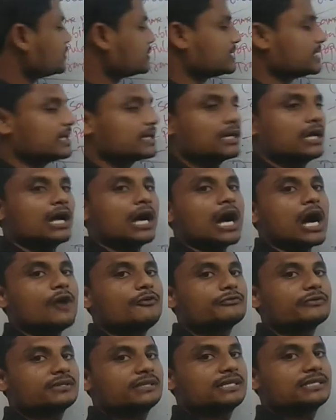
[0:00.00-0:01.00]
to take
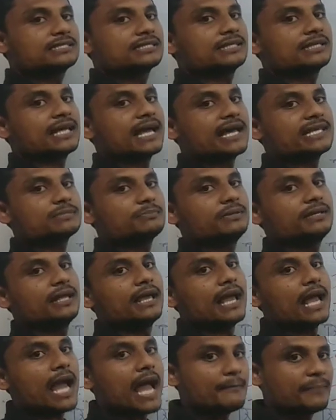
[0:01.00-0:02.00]
after this thing has
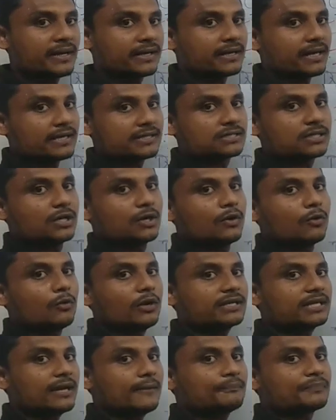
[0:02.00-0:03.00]
been happened, guys?
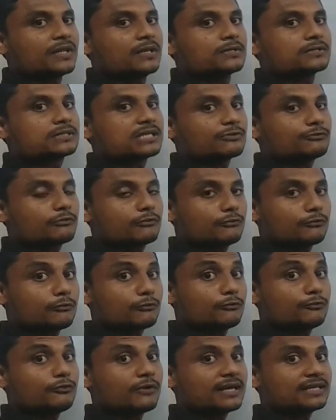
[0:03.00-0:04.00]
Okay, so
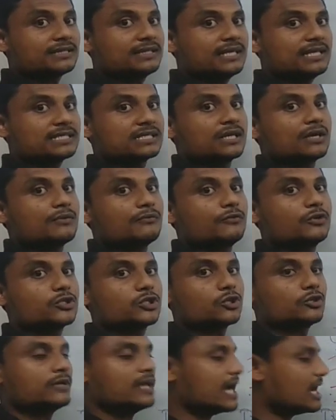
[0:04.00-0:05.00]
for this we
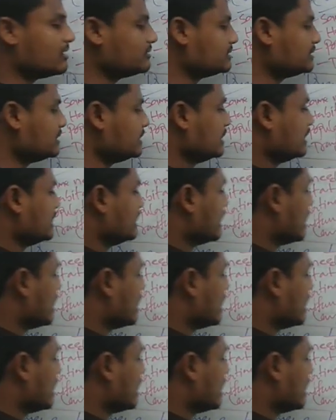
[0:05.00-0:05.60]
should have the